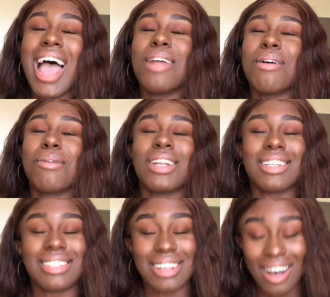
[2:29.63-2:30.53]
Anyway, we're
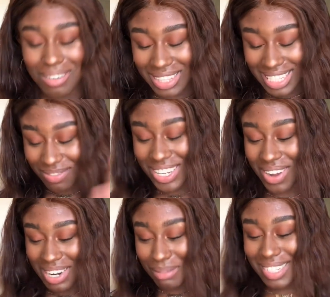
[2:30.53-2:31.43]
gonna start with this video
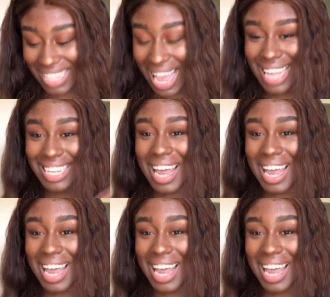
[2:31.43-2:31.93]
and I'm scared